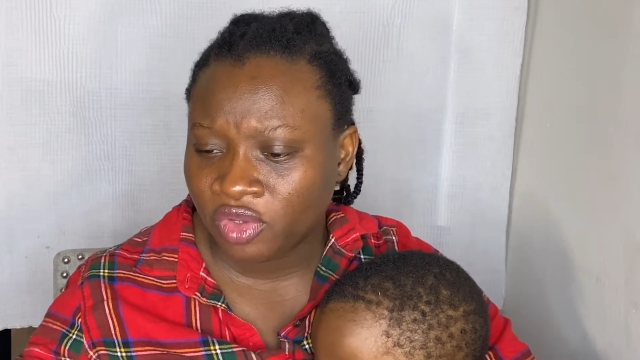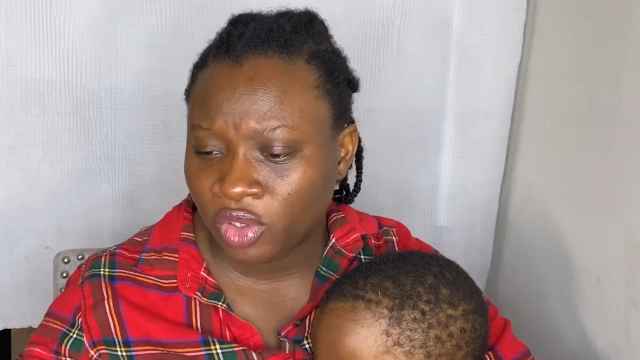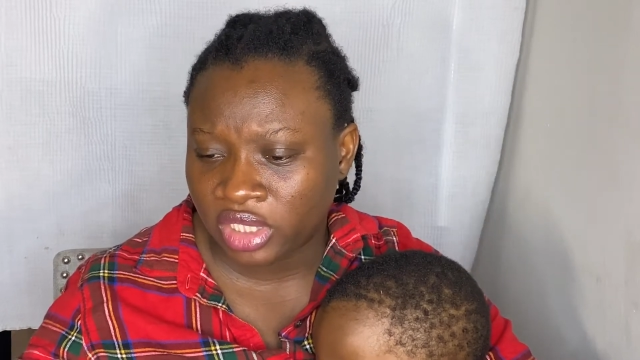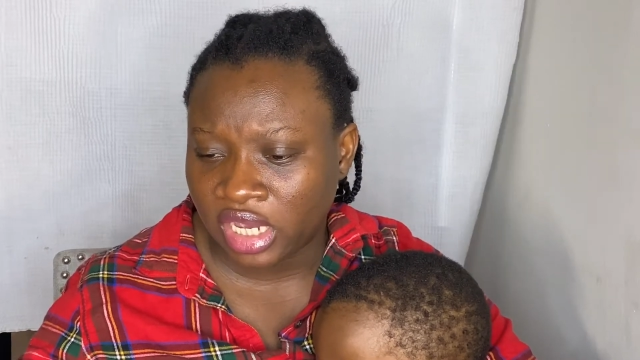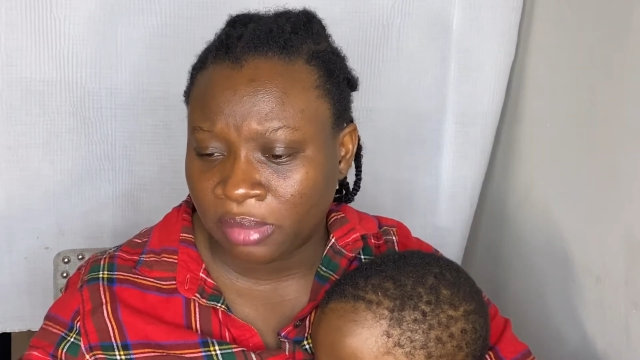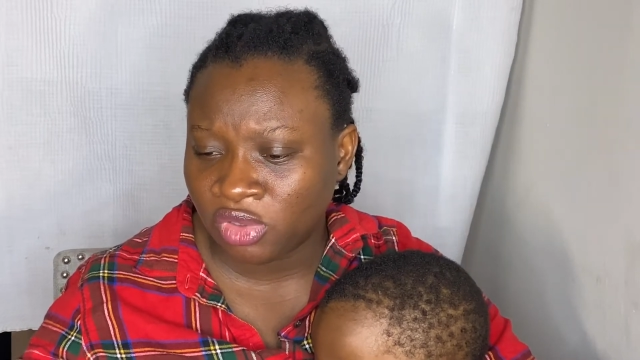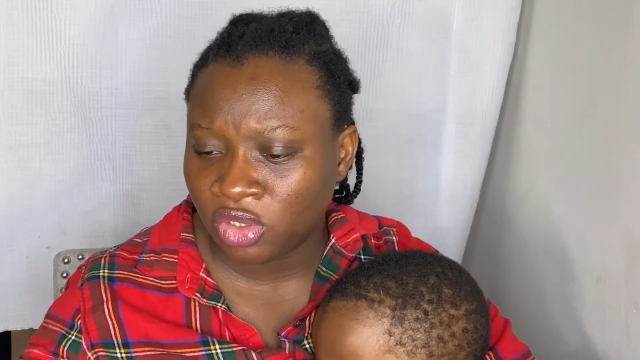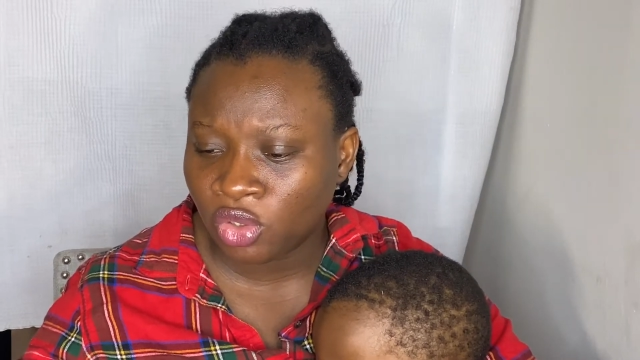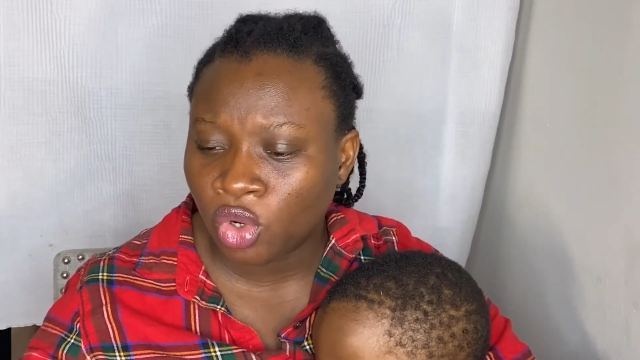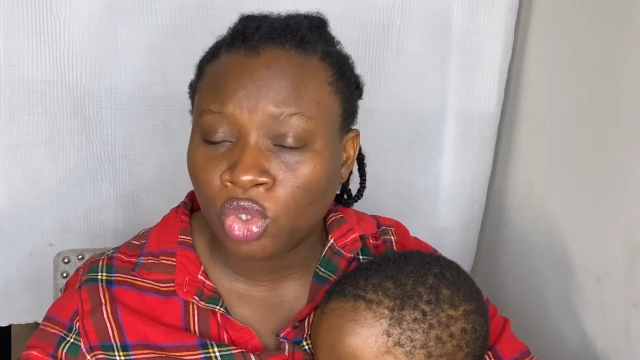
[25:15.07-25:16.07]
Okay, I'm
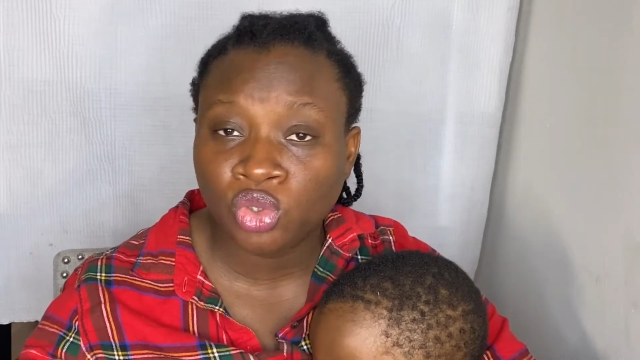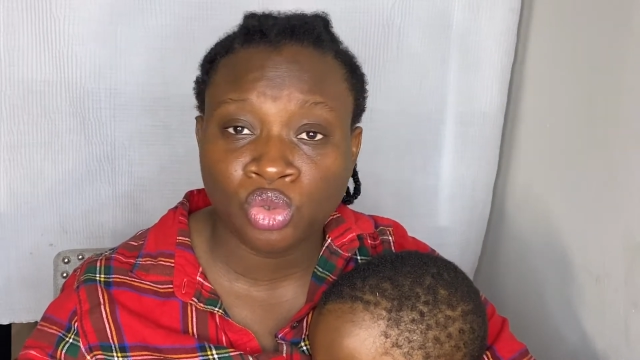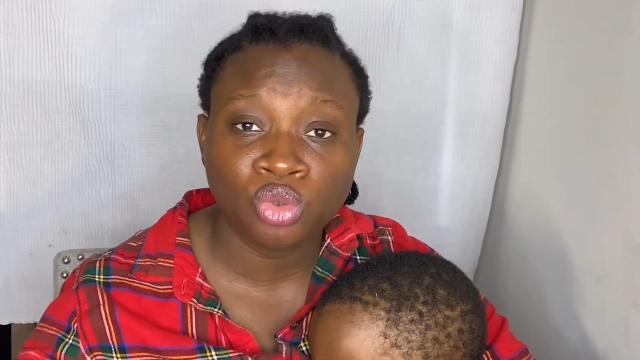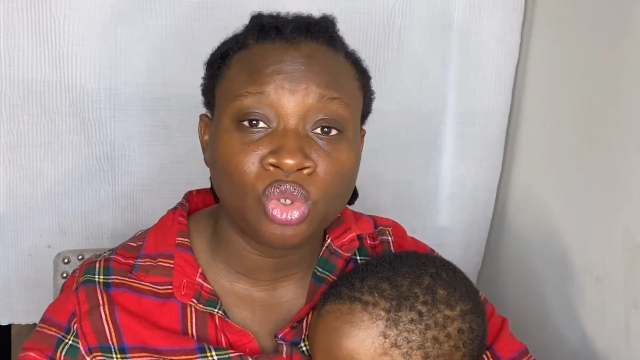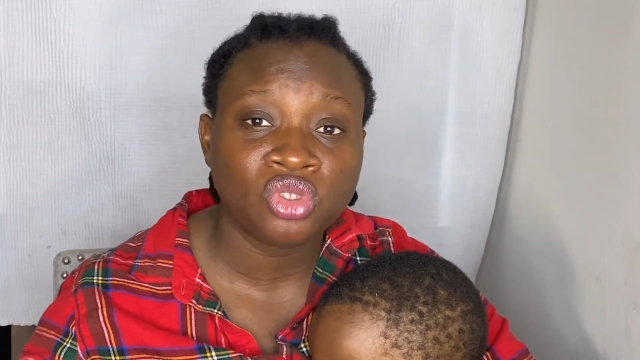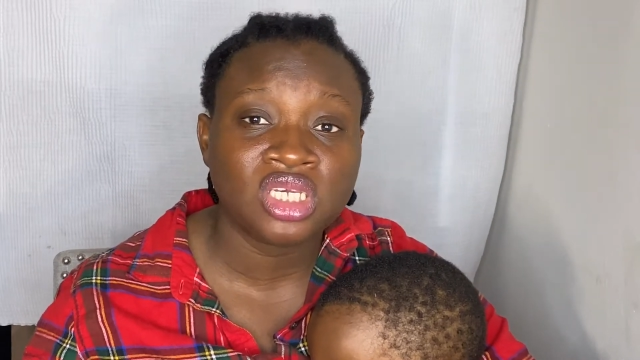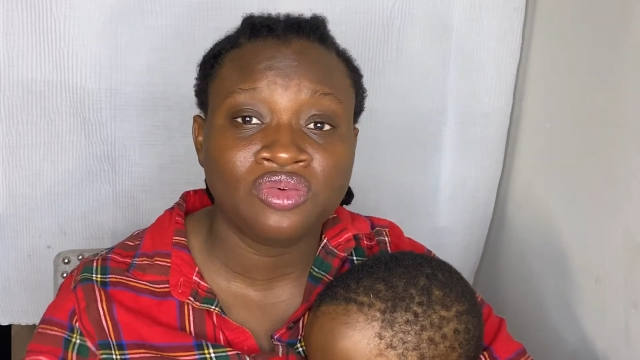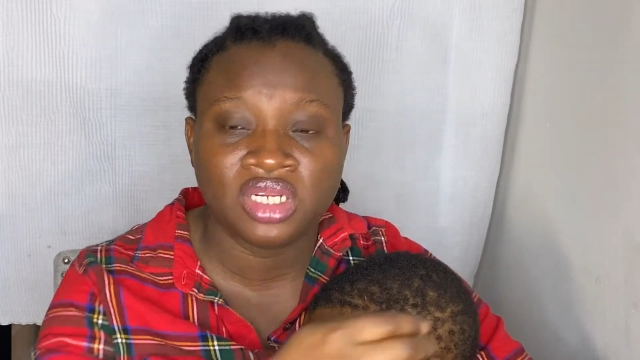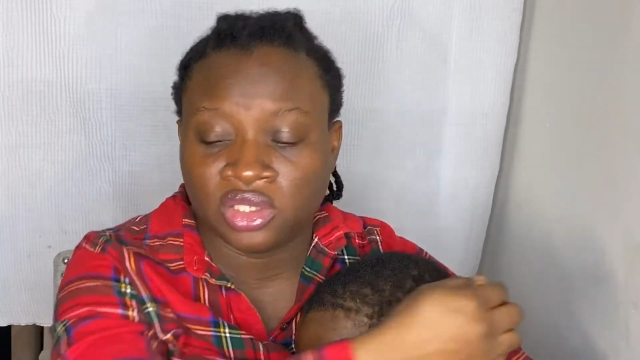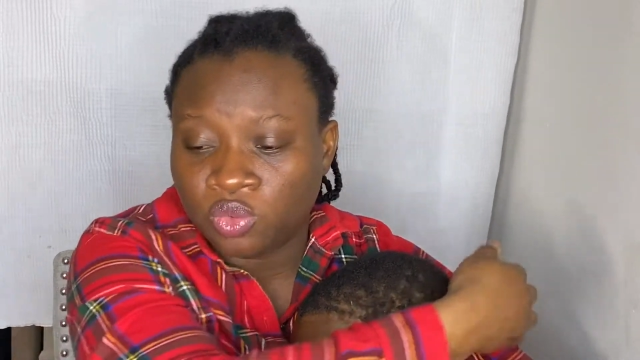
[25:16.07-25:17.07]
gonna go through those
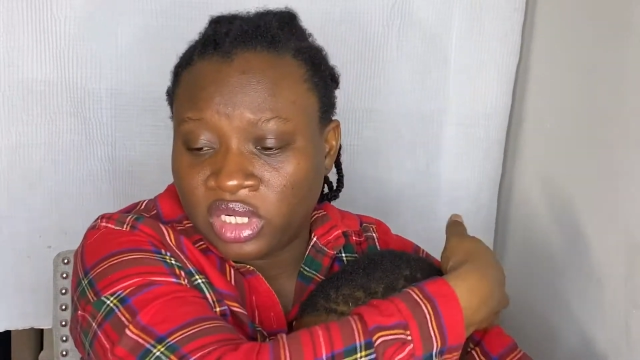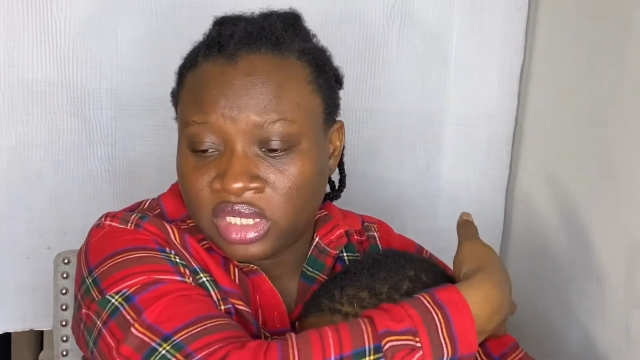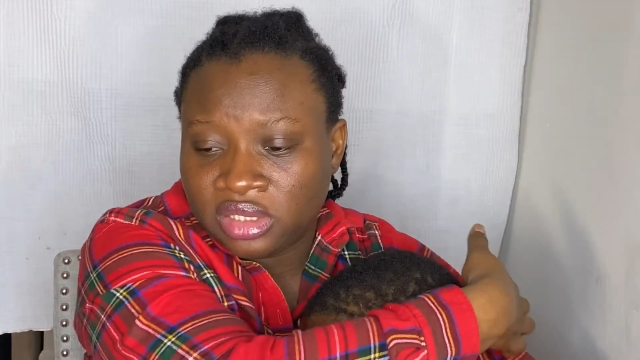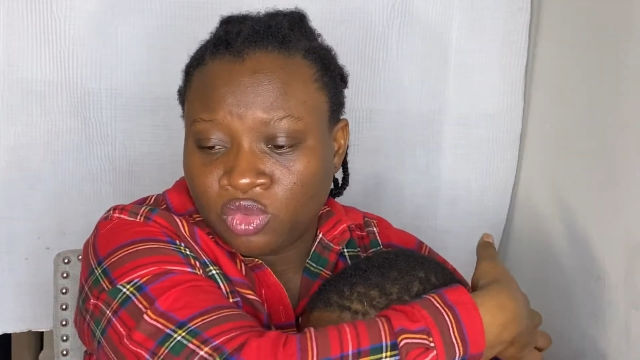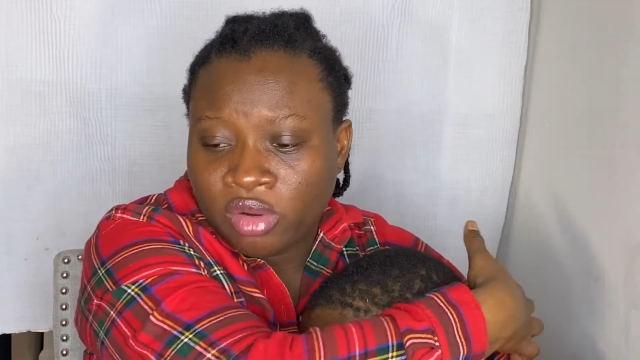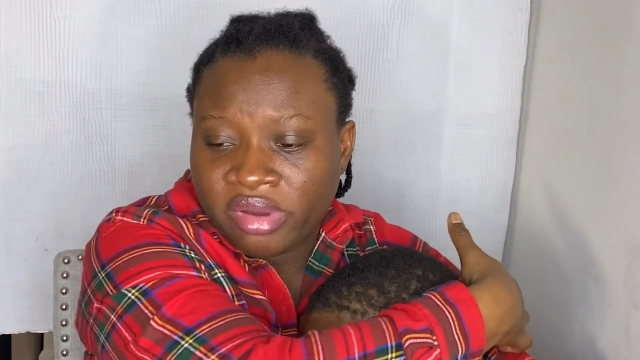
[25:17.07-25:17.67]
ingredients one